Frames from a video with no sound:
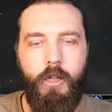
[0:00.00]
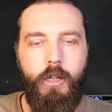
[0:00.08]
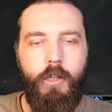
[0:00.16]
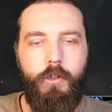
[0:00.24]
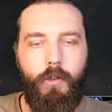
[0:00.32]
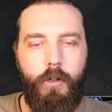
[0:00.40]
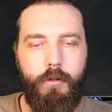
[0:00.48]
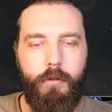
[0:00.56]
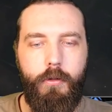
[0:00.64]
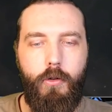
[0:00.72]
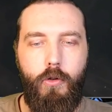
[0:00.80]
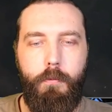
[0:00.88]
So,
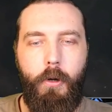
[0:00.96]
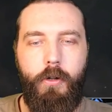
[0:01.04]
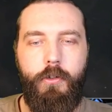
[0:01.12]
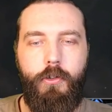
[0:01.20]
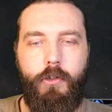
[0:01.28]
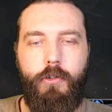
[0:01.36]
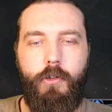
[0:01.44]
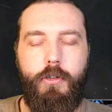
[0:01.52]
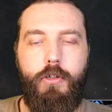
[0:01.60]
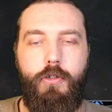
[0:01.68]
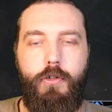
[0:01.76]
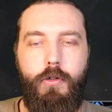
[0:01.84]
all bonuses are
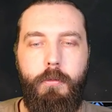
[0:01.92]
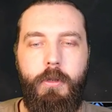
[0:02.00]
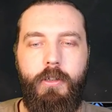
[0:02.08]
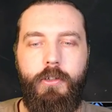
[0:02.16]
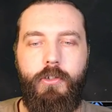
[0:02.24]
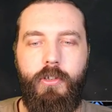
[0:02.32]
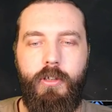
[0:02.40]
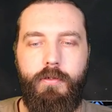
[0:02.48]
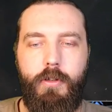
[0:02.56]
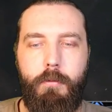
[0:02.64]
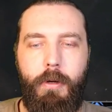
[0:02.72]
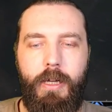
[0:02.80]

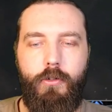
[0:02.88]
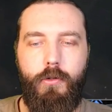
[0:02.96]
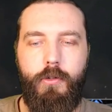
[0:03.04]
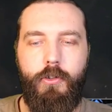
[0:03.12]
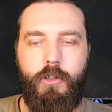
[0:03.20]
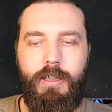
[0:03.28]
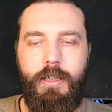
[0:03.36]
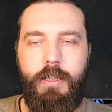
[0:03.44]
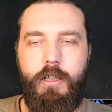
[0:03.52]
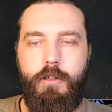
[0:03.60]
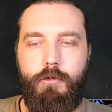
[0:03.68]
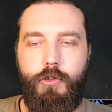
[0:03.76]
cumulative. The battle is
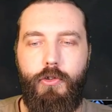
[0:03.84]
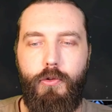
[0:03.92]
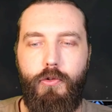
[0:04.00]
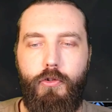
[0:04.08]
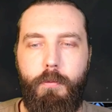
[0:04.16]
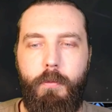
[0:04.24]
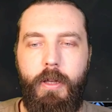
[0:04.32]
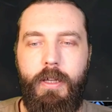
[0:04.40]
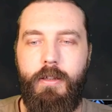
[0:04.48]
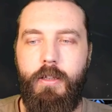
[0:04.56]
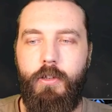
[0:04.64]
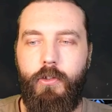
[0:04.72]
clearly reduced
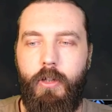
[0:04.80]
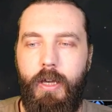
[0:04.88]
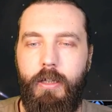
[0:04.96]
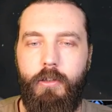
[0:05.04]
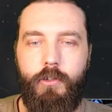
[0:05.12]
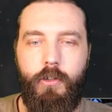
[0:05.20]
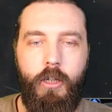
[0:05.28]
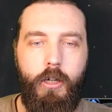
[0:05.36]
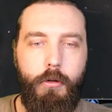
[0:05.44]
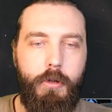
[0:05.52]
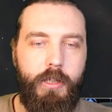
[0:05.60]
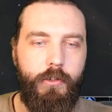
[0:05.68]
in this case.
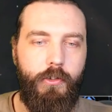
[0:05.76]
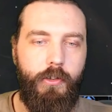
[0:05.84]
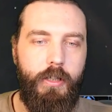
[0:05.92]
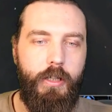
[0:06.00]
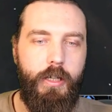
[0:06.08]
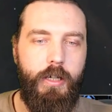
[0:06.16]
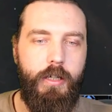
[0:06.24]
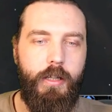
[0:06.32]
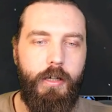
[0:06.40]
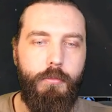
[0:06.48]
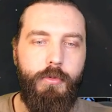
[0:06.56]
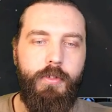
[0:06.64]
We can see here
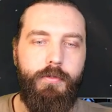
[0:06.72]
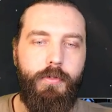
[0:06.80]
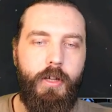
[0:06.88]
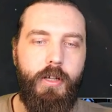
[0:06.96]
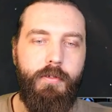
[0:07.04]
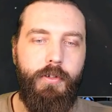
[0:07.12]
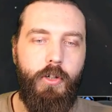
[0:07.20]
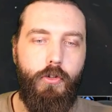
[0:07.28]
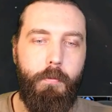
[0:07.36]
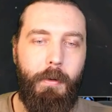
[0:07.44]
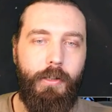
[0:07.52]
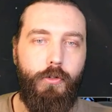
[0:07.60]
that we've
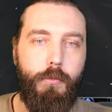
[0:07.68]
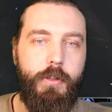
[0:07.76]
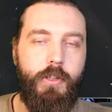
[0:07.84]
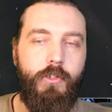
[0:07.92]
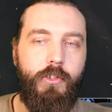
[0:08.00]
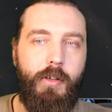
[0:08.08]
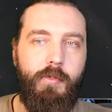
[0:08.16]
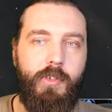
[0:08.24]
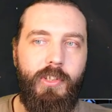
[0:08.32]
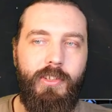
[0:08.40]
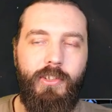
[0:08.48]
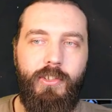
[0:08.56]
finished the battle within
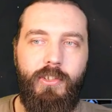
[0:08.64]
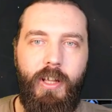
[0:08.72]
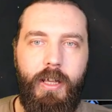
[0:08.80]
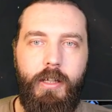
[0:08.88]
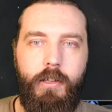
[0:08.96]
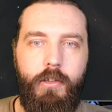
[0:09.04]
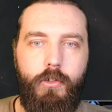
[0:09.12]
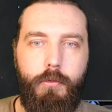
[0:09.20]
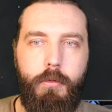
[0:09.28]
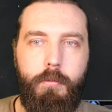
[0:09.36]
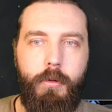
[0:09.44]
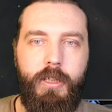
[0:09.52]
17 seconds.
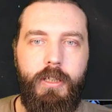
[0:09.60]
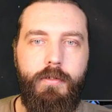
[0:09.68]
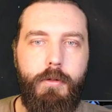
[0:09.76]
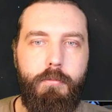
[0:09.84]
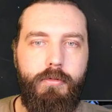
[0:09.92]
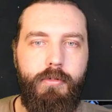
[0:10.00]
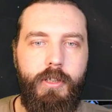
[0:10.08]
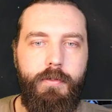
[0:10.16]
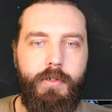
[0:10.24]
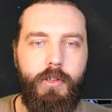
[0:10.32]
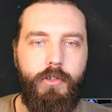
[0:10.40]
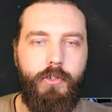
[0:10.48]
We believe the
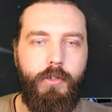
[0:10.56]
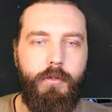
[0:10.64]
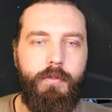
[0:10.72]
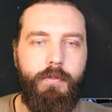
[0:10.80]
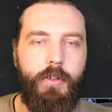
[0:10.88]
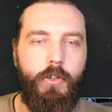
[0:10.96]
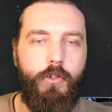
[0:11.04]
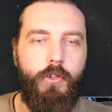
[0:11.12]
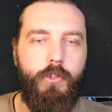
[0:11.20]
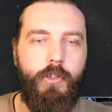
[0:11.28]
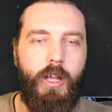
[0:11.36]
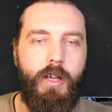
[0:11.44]
previous
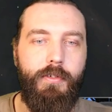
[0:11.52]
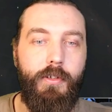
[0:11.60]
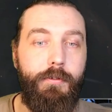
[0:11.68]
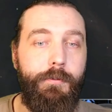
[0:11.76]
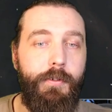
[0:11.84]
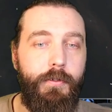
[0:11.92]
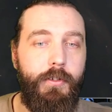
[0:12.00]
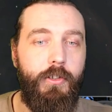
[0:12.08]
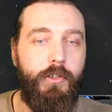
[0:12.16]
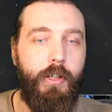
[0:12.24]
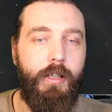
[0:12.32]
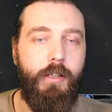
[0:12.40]
finishes after 50
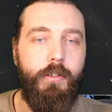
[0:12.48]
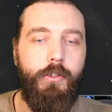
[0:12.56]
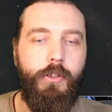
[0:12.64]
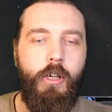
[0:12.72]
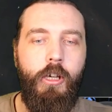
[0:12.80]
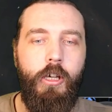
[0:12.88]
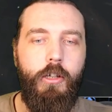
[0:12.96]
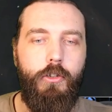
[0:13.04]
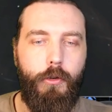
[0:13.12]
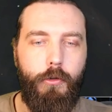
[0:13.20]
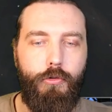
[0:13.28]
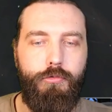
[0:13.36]
seconds.
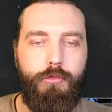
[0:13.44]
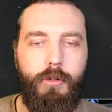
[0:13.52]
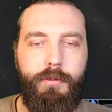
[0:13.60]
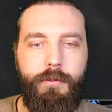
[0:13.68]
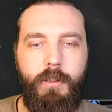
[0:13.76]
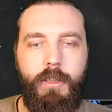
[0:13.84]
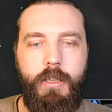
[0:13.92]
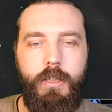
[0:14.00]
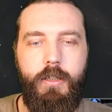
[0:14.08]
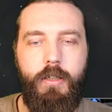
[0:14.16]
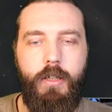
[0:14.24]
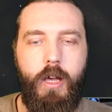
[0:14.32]
So it's
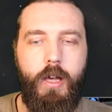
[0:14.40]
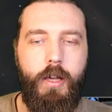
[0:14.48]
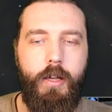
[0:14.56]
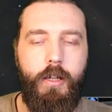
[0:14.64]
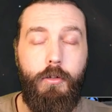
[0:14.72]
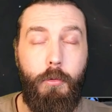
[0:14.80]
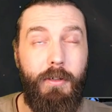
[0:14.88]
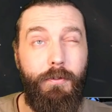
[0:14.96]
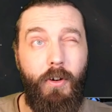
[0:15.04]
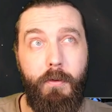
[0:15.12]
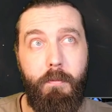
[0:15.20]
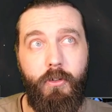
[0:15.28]
roughly
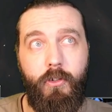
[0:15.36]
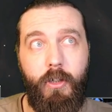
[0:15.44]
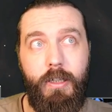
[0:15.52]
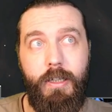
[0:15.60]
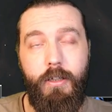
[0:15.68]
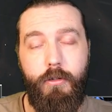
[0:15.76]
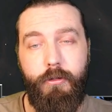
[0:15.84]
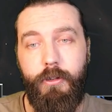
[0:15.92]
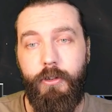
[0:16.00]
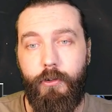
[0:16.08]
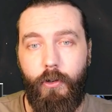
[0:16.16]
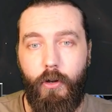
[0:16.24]
25%
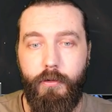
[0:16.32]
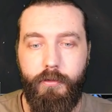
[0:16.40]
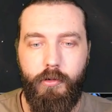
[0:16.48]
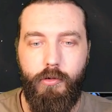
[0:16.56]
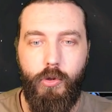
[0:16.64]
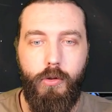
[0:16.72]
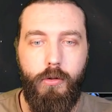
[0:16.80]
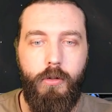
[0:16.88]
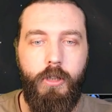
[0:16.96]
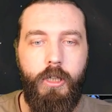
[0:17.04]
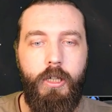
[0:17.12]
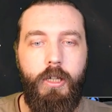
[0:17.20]
increased
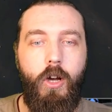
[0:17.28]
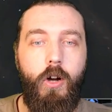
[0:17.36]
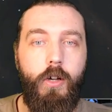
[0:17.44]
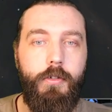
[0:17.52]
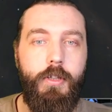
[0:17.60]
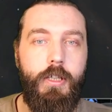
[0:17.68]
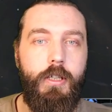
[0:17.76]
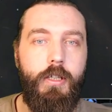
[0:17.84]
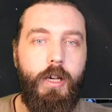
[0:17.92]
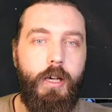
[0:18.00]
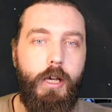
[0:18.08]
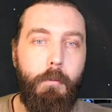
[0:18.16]
overall on
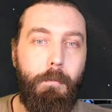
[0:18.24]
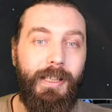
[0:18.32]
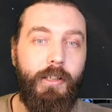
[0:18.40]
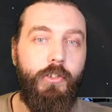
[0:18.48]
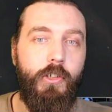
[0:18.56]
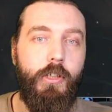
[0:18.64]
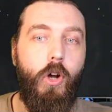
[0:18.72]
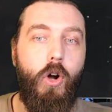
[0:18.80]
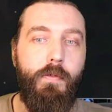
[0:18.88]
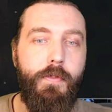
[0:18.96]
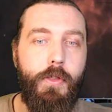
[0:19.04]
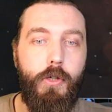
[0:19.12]
the ability
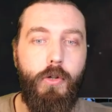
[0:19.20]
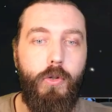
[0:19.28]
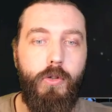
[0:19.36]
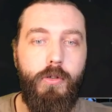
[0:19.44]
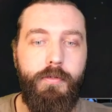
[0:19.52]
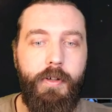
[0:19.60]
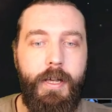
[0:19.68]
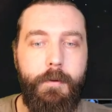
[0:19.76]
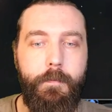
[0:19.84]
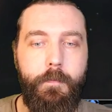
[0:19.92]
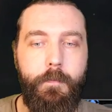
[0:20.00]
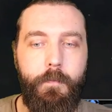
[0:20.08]
of the
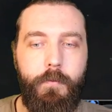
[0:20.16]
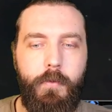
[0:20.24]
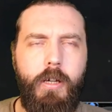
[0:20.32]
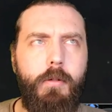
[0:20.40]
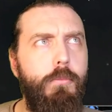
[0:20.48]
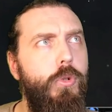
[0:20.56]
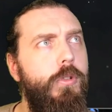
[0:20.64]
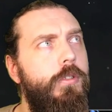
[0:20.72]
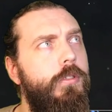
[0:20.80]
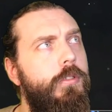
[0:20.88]
corvette. More.